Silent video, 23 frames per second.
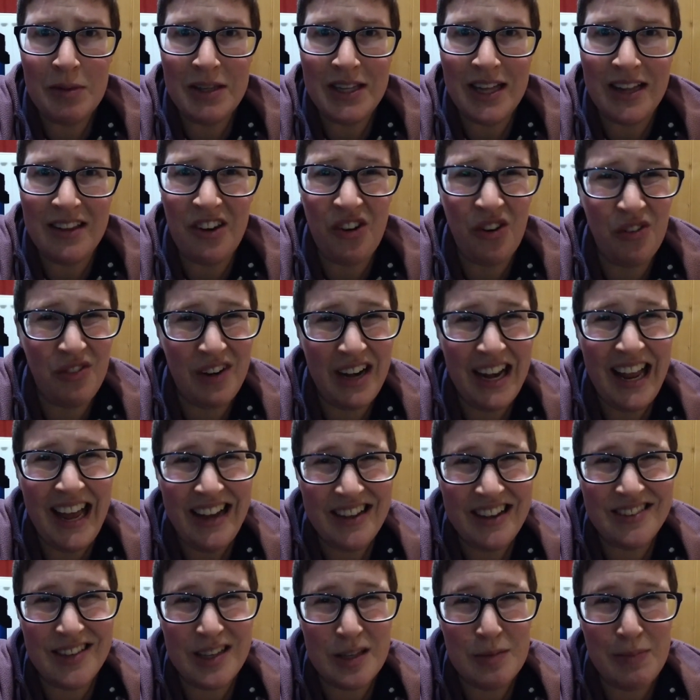but then they're not really
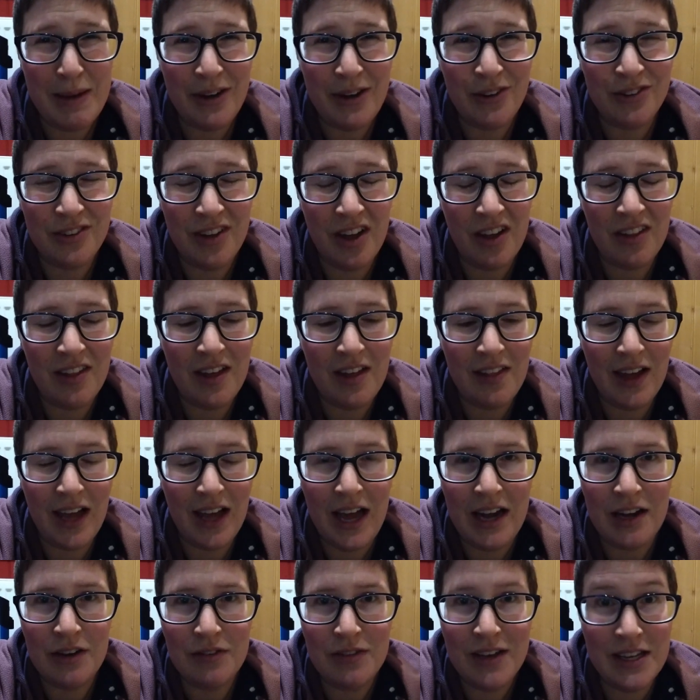access panels, are they? They're
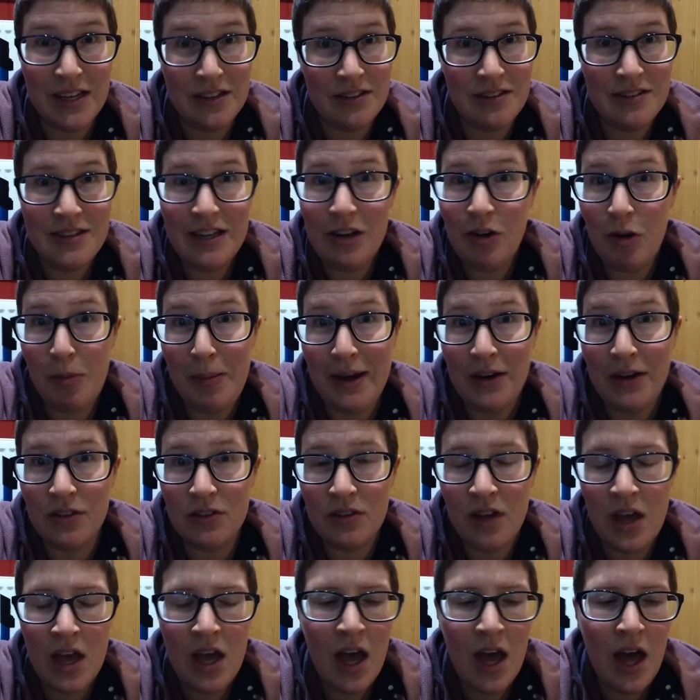kind of hidden secret
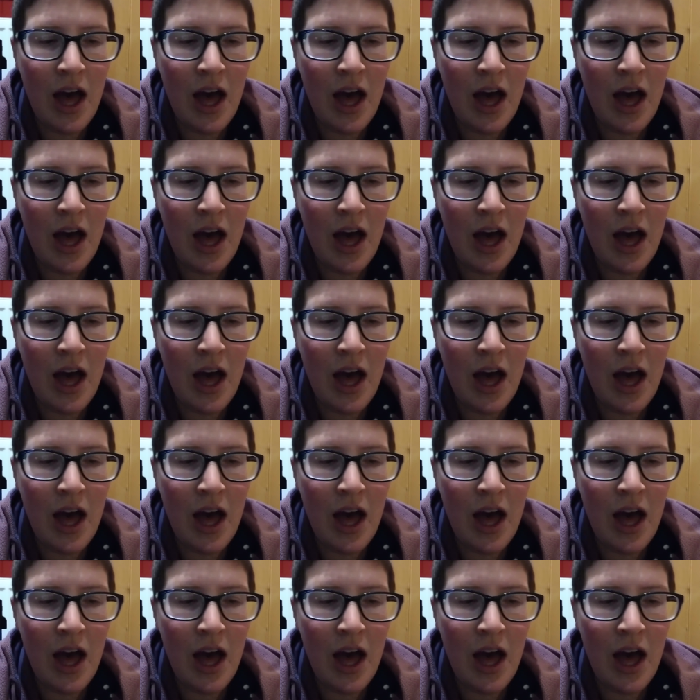panels.